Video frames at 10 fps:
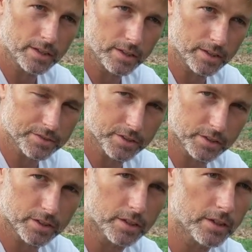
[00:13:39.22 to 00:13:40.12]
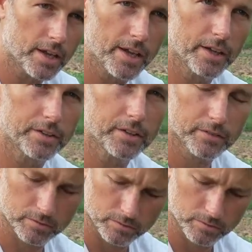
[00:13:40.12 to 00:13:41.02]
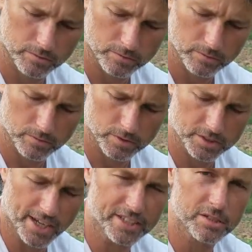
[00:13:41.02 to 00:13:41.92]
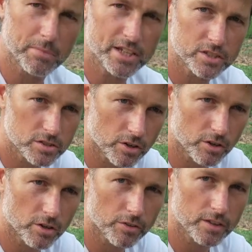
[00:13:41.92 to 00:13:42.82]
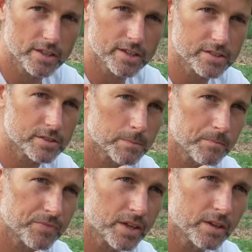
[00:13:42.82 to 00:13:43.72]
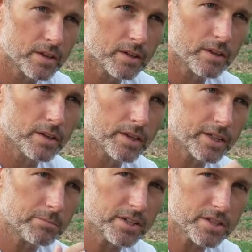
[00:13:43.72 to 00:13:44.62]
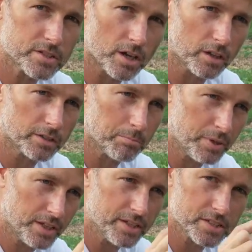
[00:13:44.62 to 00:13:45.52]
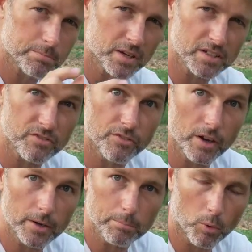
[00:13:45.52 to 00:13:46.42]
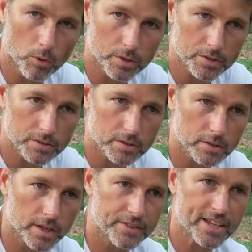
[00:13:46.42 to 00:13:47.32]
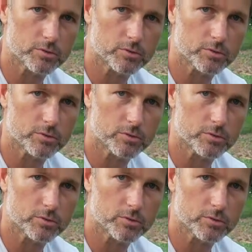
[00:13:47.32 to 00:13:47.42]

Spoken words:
silica, and diatomaceous earth can be a solid piece, but it's very porous, and that's what